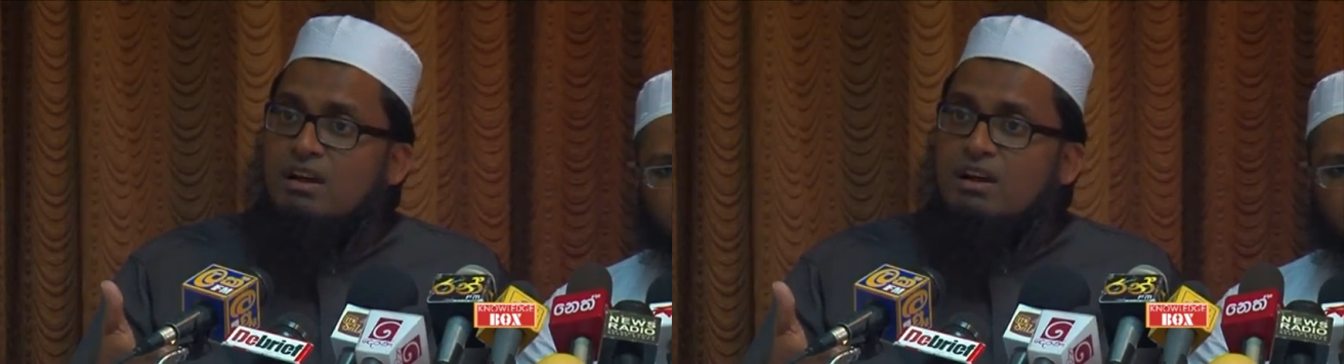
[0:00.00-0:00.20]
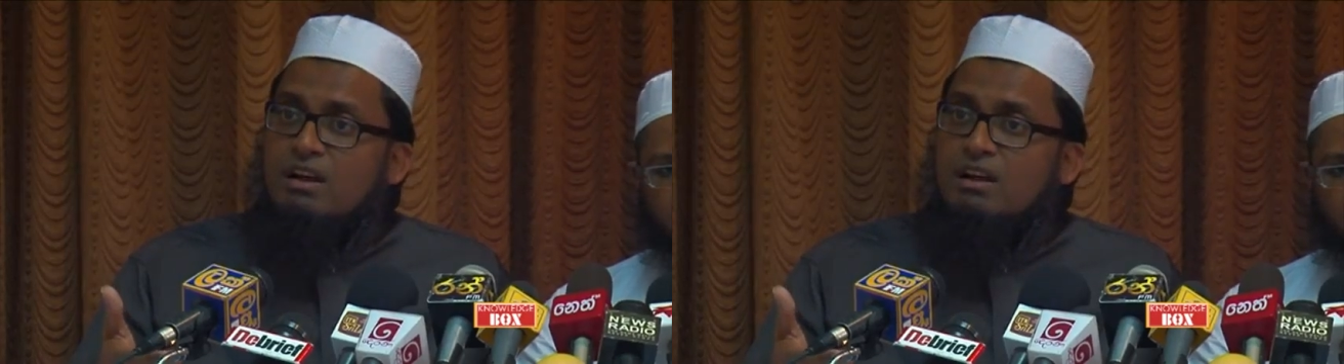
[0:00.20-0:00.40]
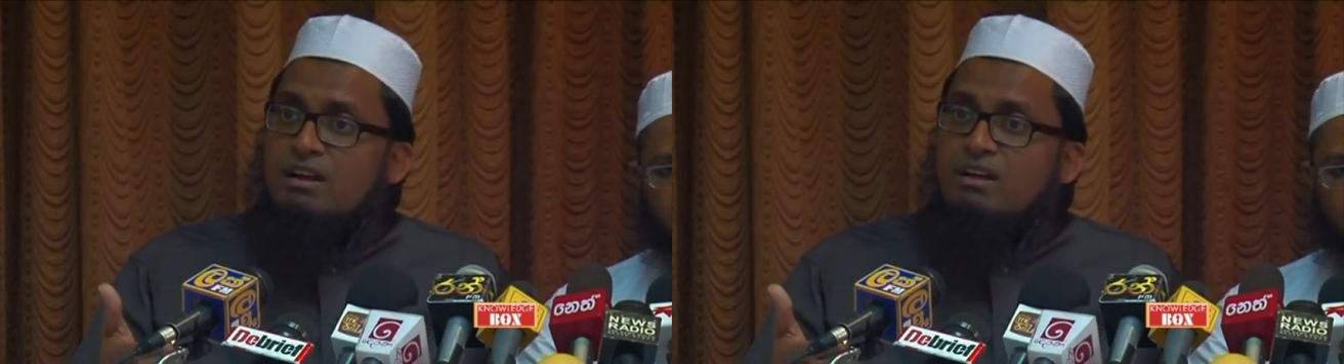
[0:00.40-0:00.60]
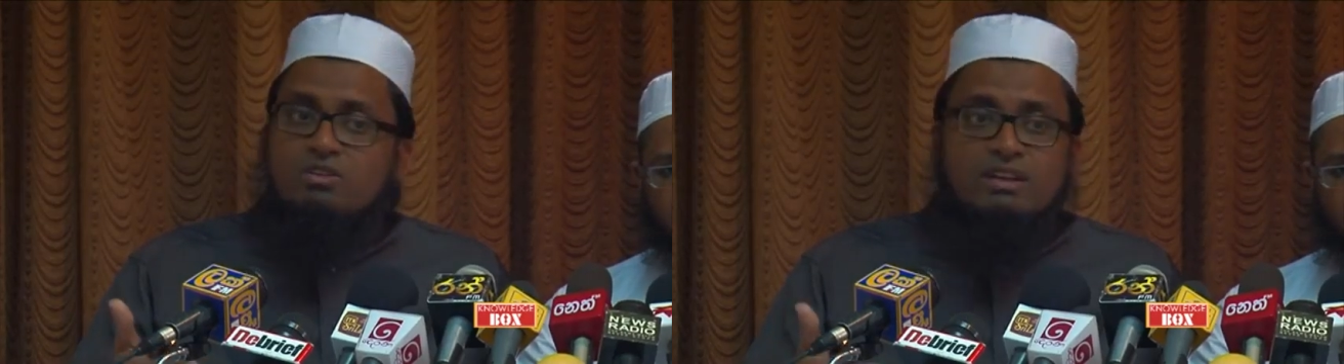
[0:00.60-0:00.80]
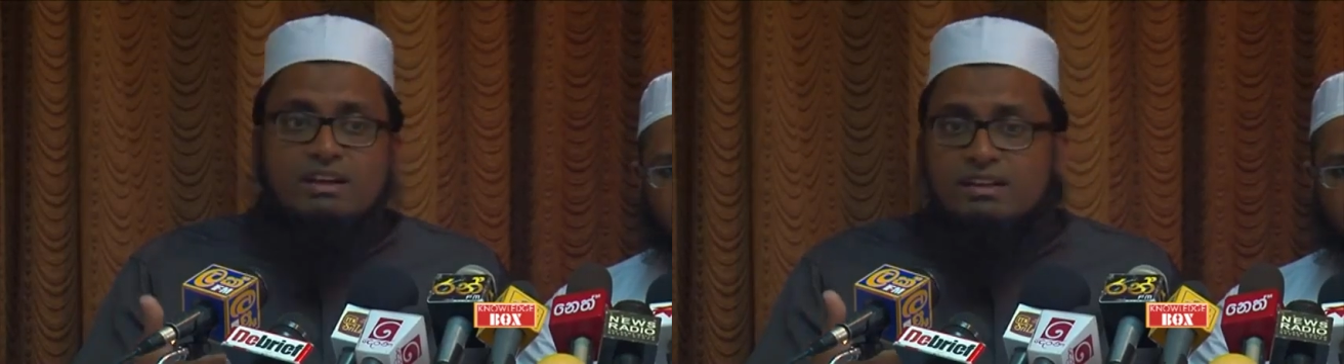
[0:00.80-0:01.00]

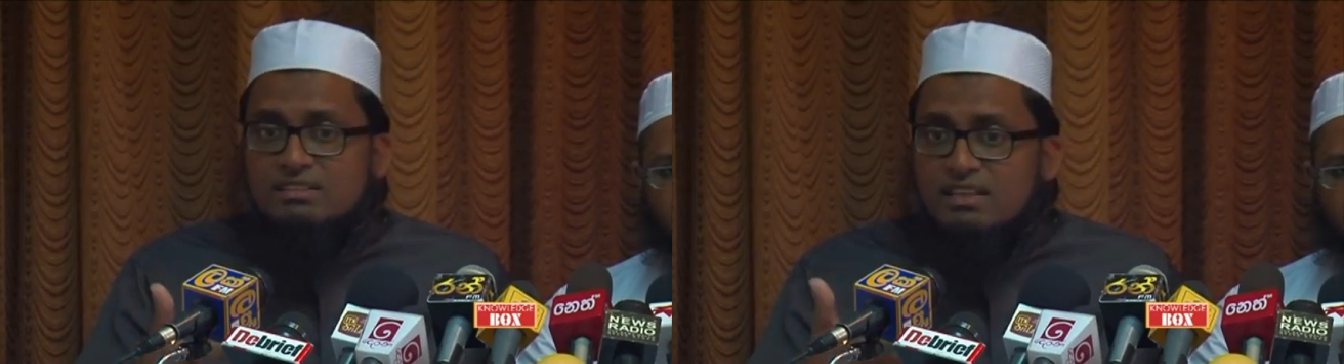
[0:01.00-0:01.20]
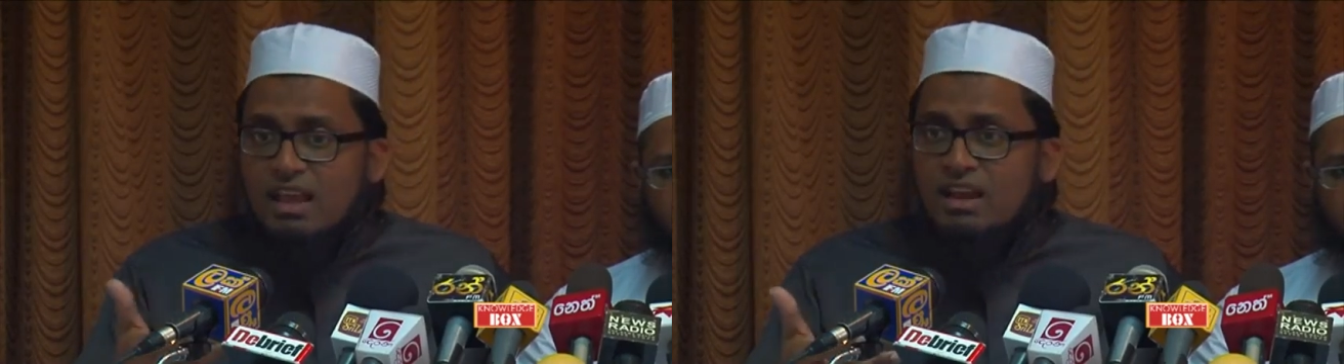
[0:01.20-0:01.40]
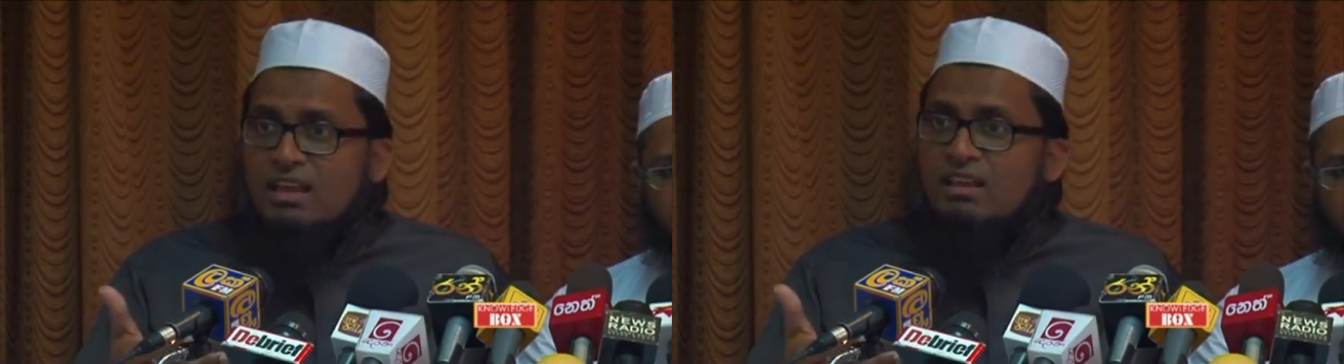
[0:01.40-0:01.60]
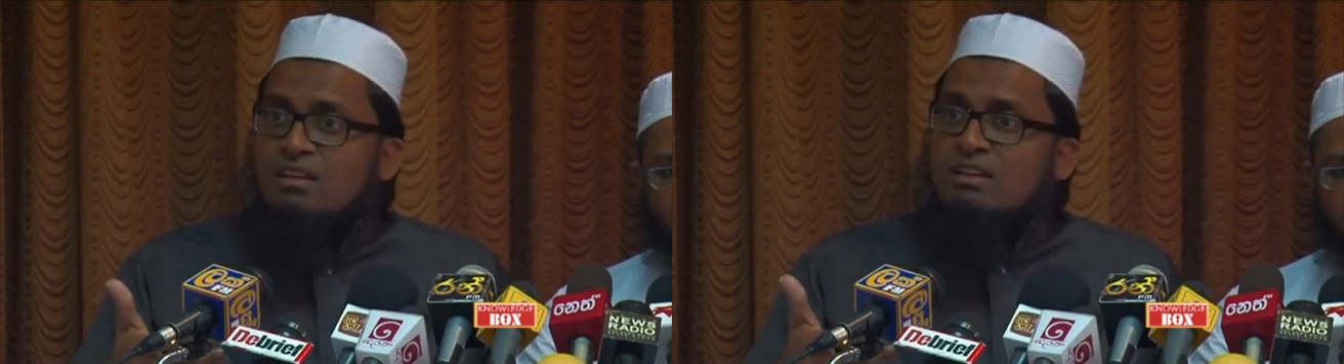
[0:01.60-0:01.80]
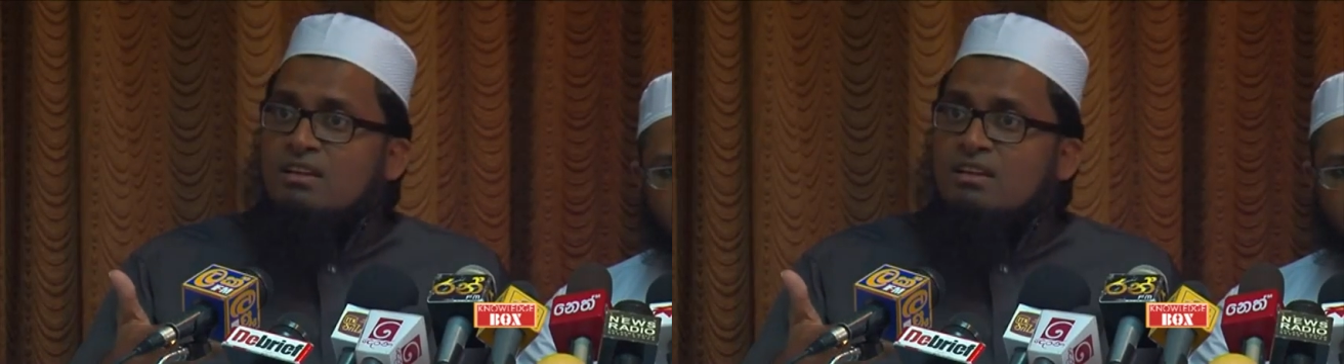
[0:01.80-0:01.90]
not understanding,